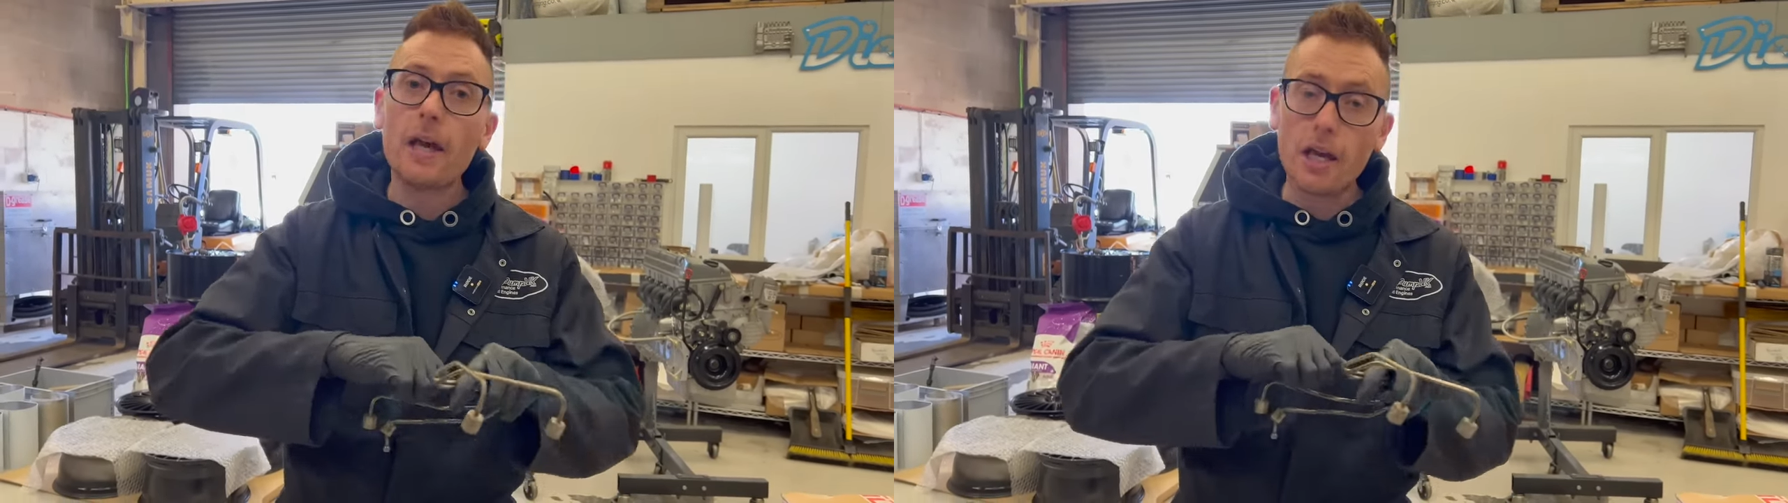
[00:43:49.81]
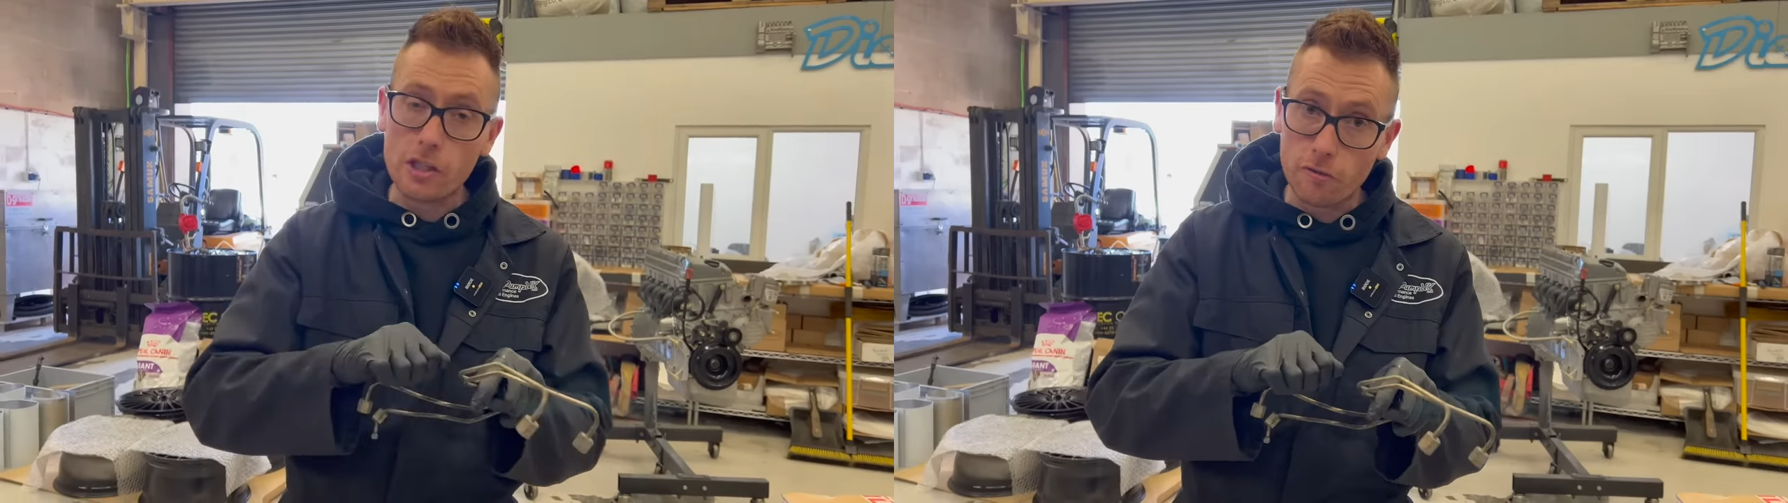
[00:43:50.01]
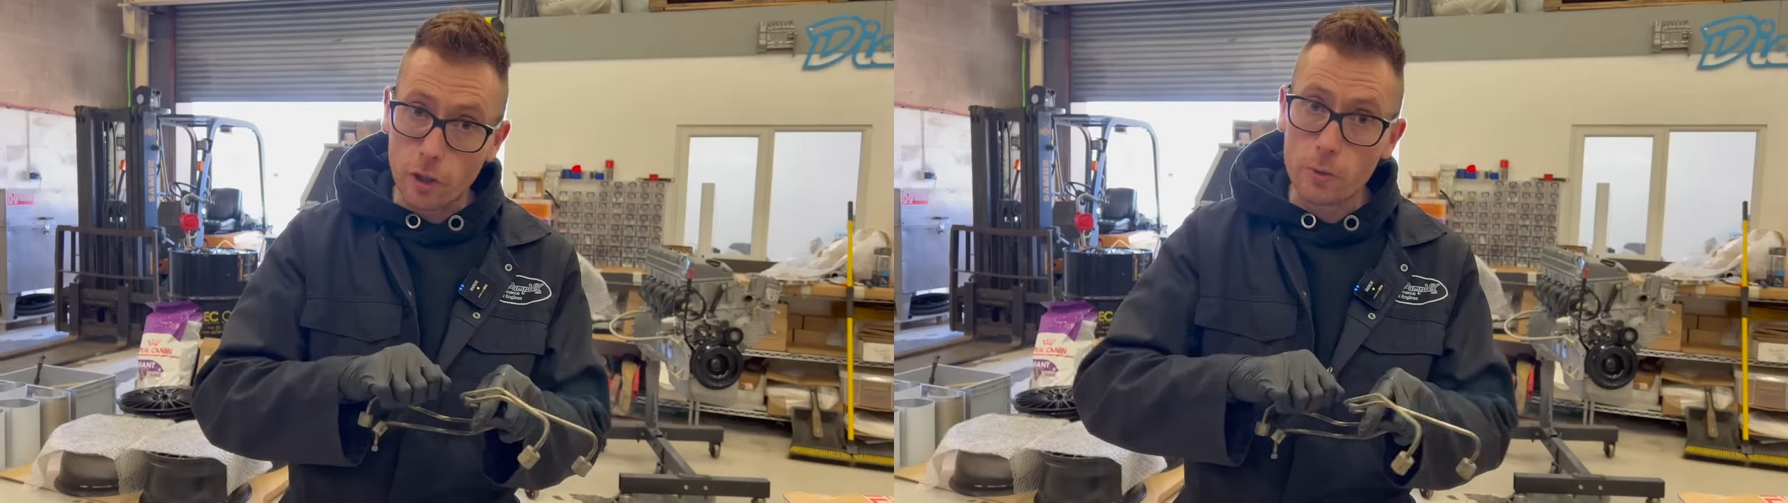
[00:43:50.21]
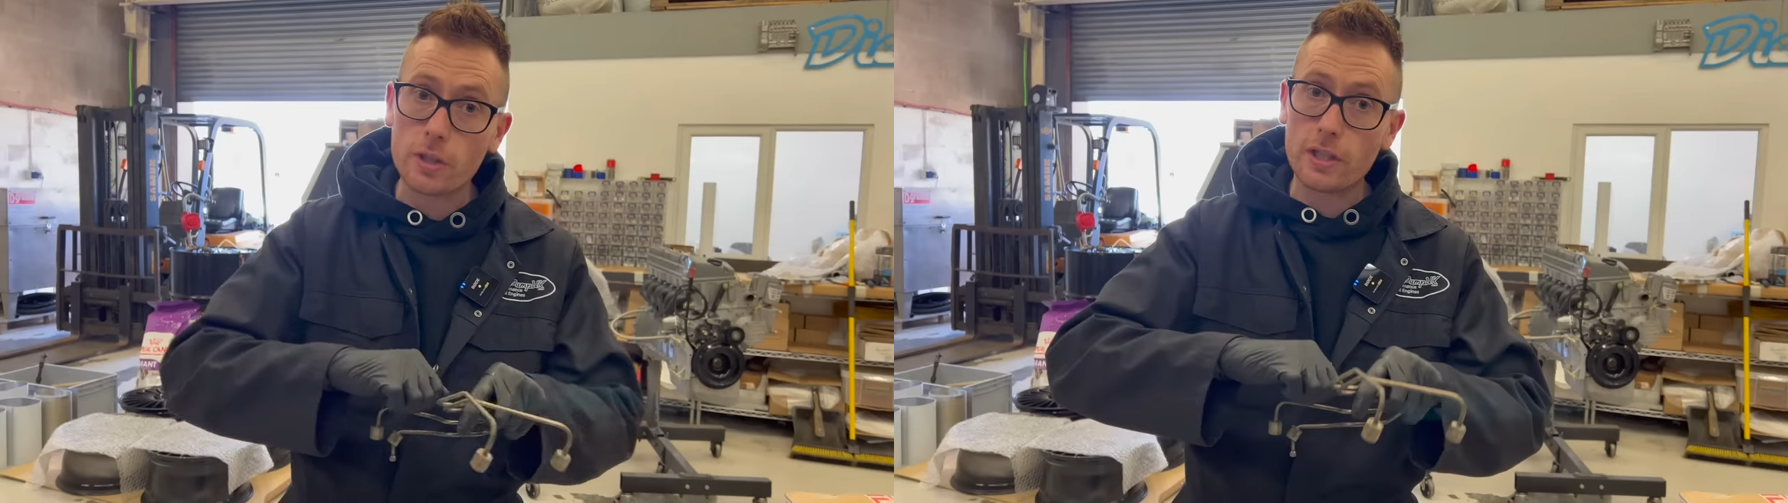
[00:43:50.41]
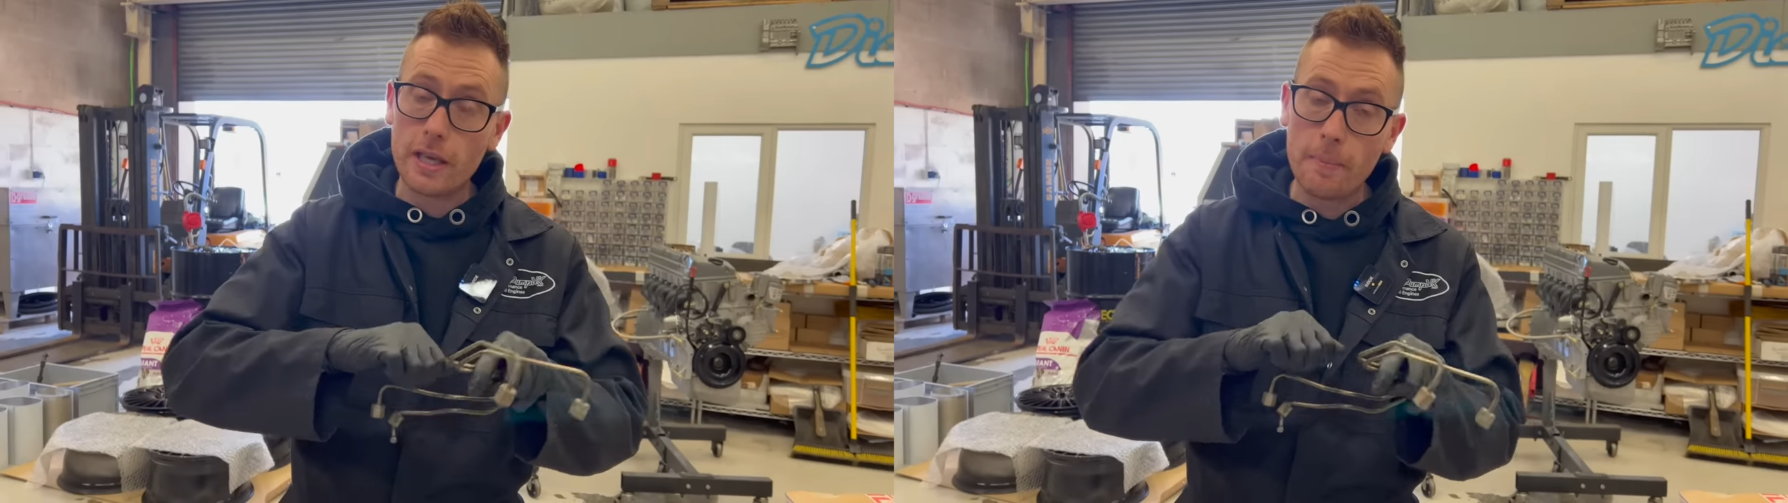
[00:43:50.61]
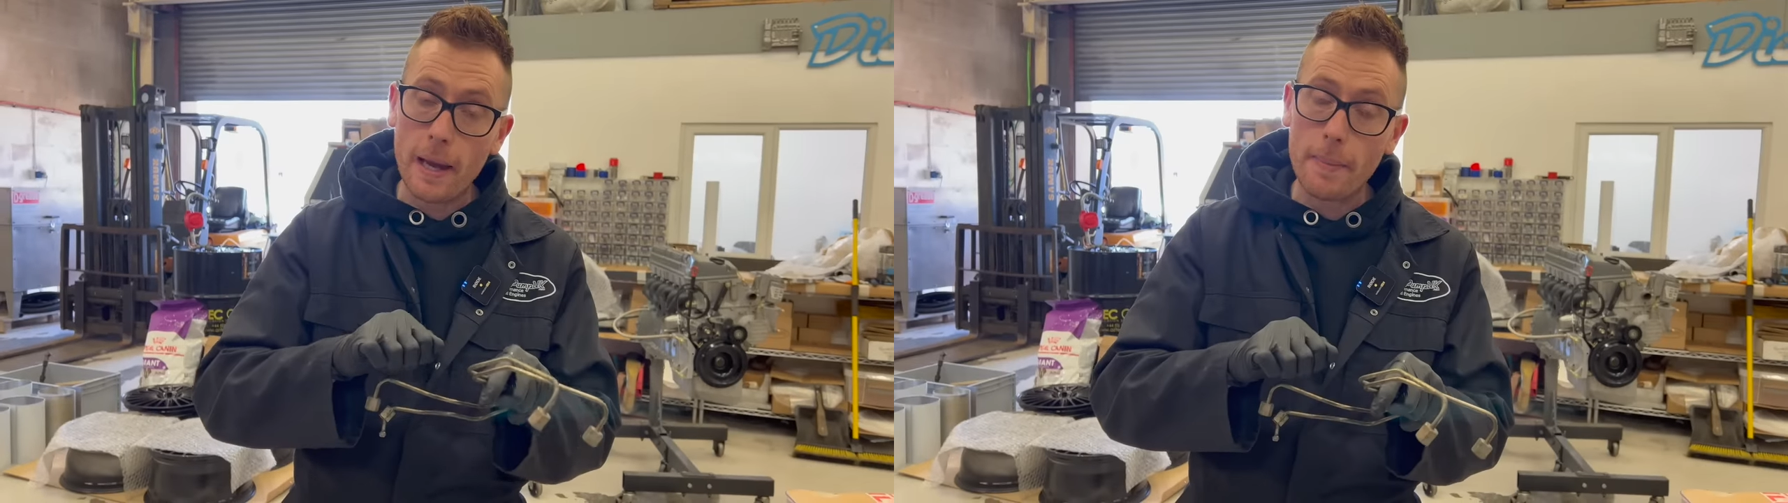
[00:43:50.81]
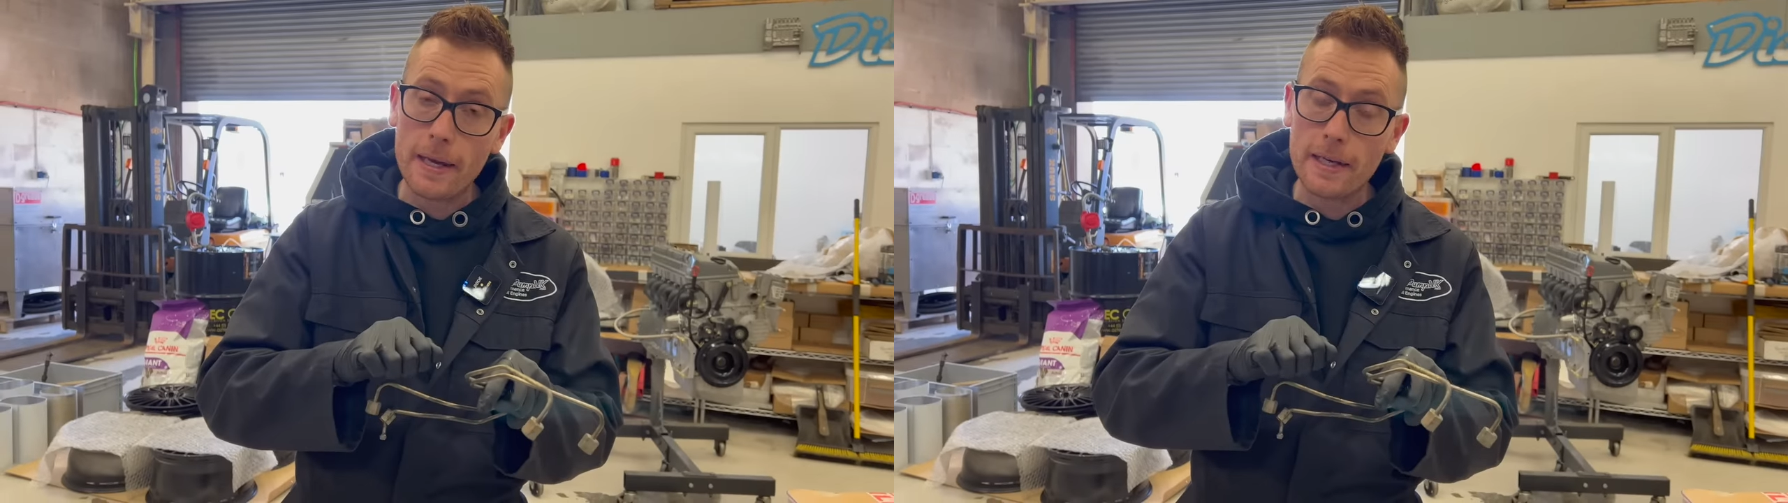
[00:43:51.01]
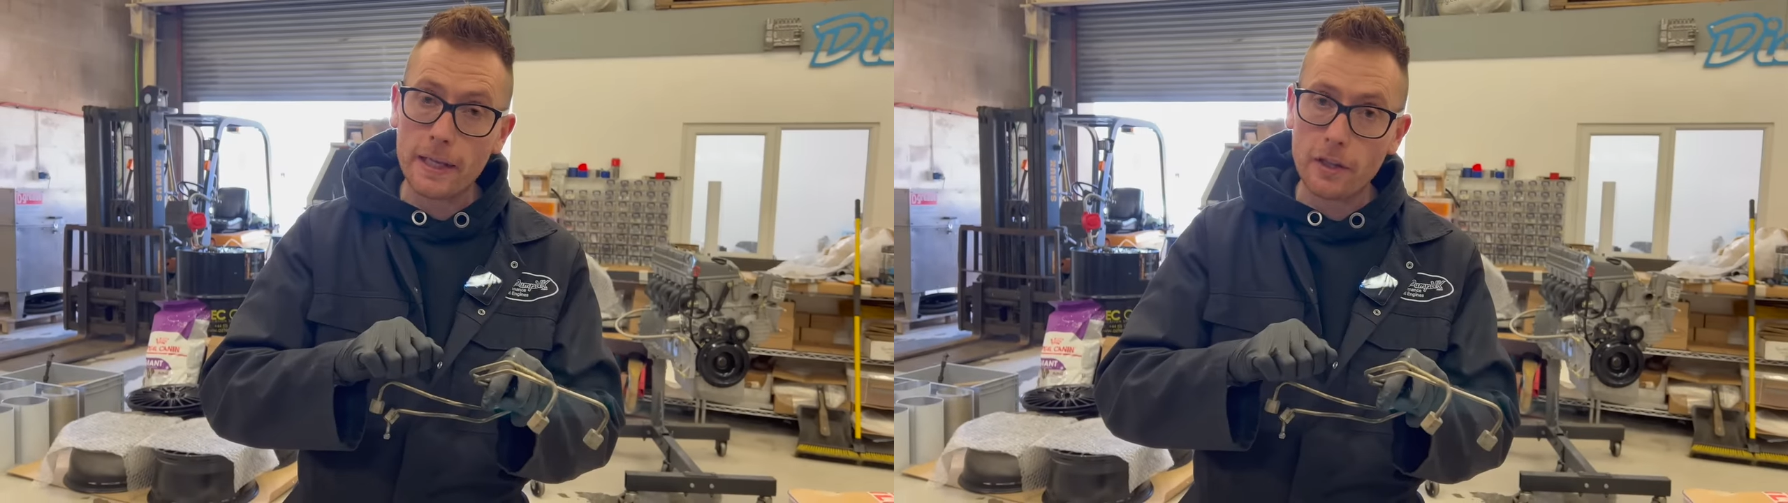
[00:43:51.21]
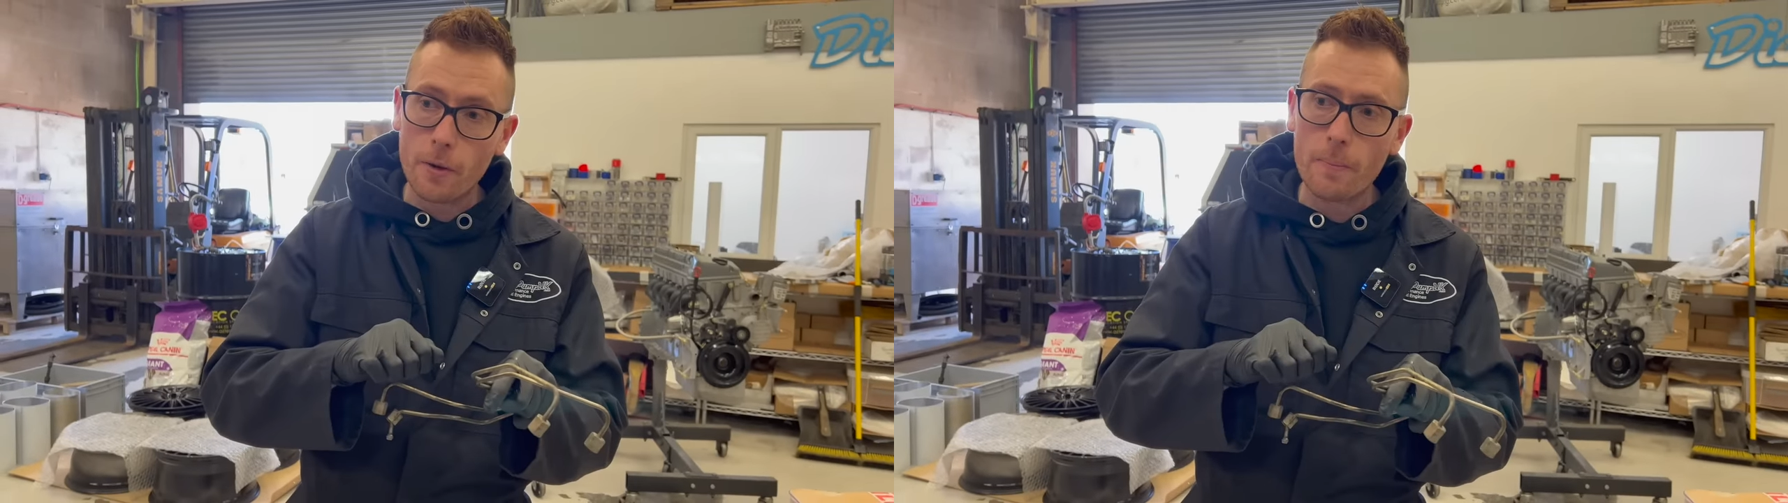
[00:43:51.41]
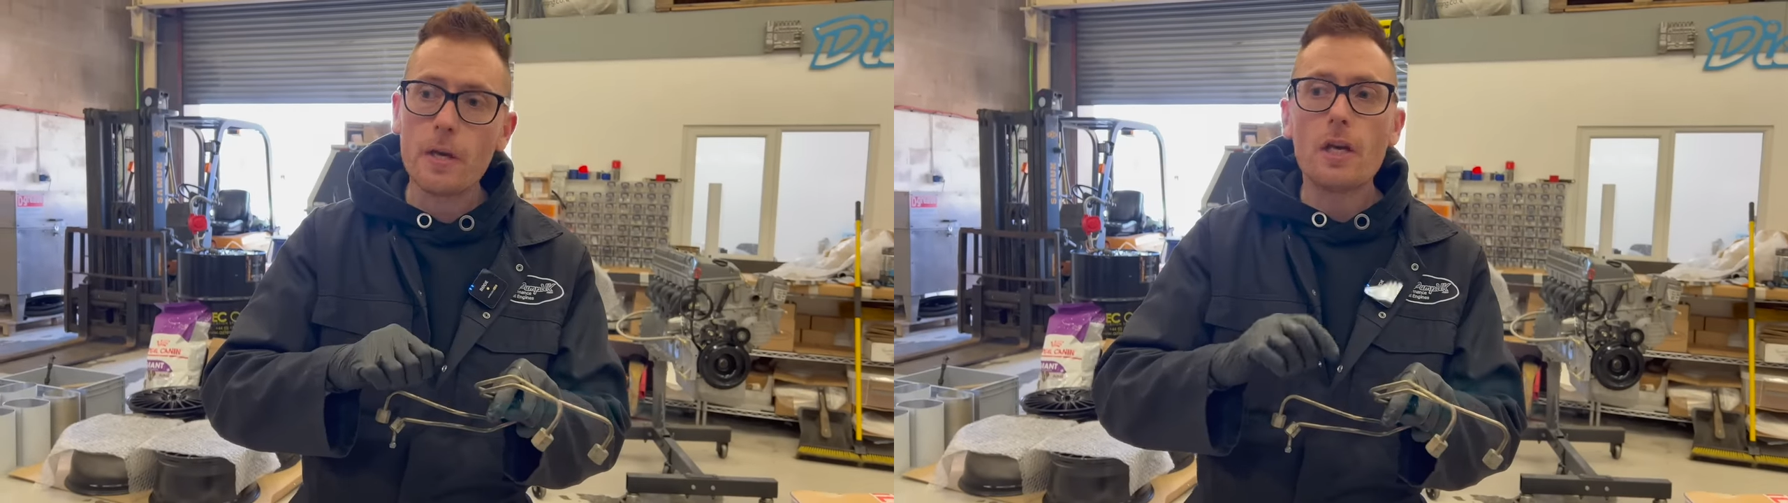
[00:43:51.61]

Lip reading: and you've loosened it by bending them,